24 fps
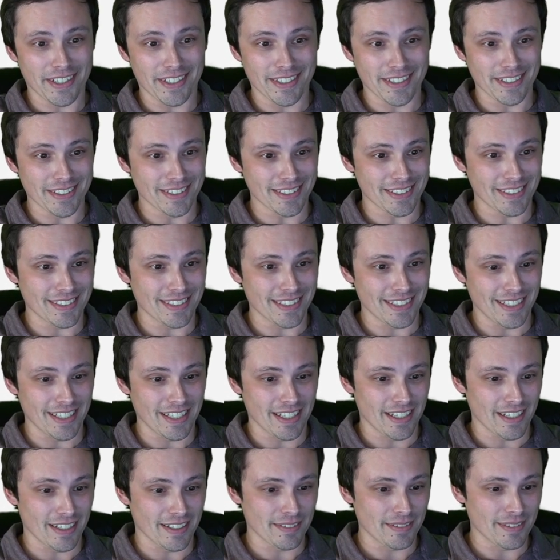because
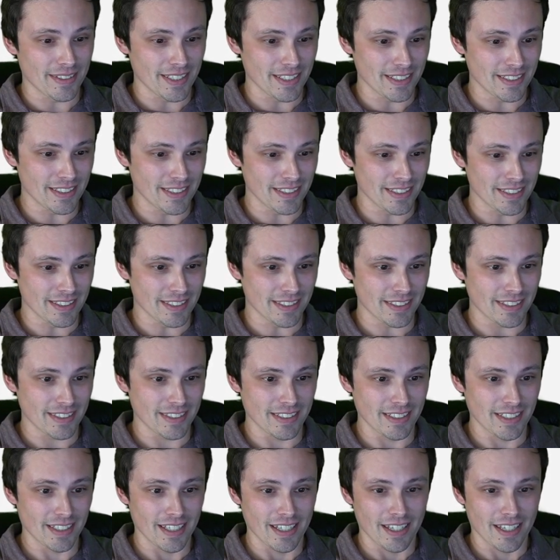yeah, this is